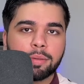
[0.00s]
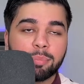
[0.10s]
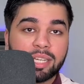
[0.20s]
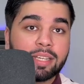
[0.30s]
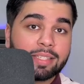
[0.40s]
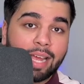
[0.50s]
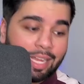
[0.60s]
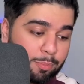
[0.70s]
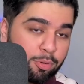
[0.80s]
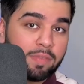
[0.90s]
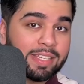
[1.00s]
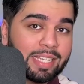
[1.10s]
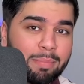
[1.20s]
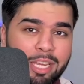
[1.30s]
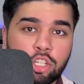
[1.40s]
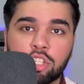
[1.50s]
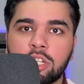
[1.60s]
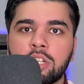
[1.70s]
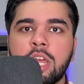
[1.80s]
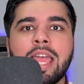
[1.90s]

Because as previously mentioned,